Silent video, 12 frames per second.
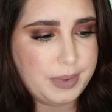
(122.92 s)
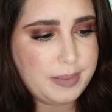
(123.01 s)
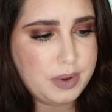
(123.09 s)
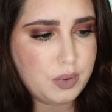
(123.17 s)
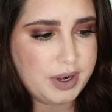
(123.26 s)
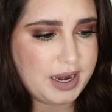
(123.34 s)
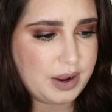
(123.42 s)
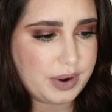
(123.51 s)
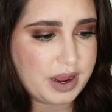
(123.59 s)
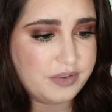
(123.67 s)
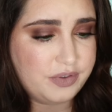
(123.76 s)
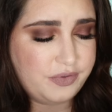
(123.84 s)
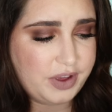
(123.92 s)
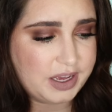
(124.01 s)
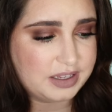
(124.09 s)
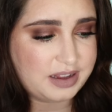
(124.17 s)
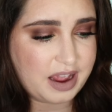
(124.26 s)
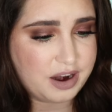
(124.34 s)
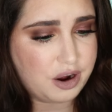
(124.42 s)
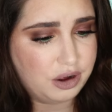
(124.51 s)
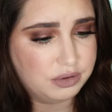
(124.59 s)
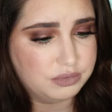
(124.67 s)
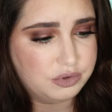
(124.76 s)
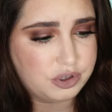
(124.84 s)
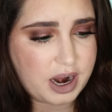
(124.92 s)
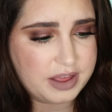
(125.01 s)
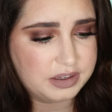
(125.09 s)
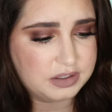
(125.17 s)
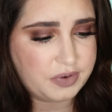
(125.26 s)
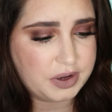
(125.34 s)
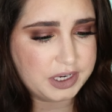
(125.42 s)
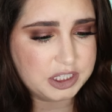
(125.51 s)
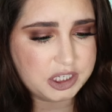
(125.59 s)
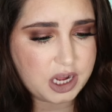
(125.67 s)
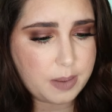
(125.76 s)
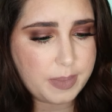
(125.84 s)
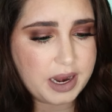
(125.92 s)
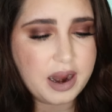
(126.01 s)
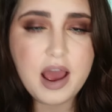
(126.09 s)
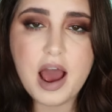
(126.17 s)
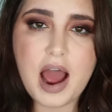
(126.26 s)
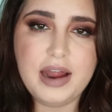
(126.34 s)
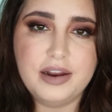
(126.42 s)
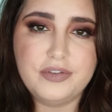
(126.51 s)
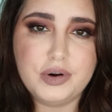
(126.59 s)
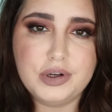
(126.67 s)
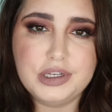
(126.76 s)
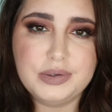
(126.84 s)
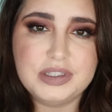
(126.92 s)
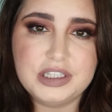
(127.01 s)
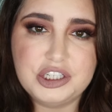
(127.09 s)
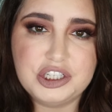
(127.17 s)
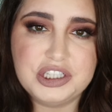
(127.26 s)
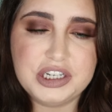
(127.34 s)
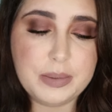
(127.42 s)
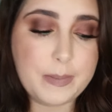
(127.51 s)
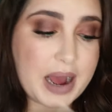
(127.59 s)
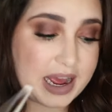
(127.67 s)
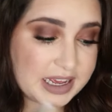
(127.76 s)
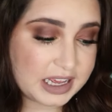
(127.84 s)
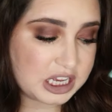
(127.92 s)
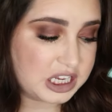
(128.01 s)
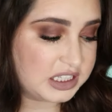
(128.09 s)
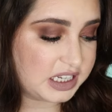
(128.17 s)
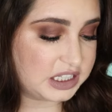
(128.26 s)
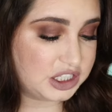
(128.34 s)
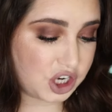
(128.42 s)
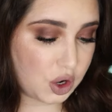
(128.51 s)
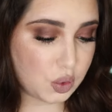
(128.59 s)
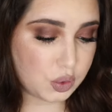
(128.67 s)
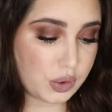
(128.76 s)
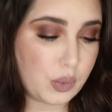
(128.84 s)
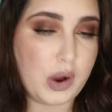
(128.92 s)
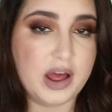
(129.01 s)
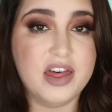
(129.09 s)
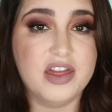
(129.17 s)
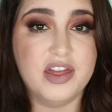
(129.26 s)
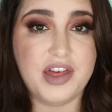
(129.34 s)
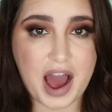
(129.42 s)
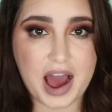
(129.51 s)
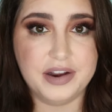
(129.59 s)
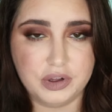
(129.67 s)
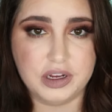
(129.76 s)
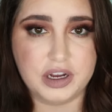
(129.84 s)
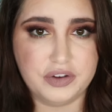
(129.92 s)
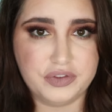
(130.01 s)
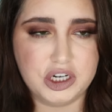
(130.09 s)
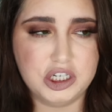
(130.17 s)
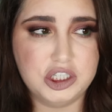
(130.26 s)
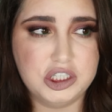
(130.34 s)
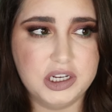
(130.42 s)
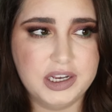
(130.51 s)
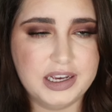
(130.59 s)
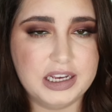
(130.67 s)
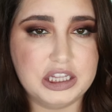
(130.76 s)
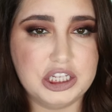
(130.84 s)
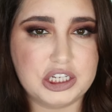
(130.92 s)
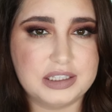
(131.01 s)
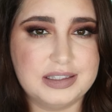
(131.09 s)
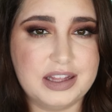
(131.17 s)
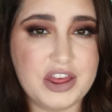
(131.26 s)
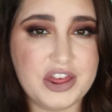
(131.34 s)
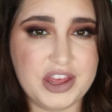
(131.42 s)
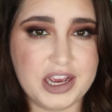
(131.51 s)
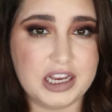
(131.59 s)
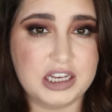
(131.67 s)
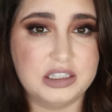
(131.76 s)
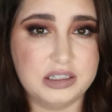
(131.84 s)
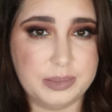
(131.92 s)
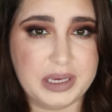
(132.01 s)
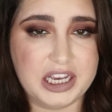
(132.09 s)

maybe one day when I have fake tan I'll try this foundation out, but I never really was interested in buying it because I don't want that full of coverage. It looks thick to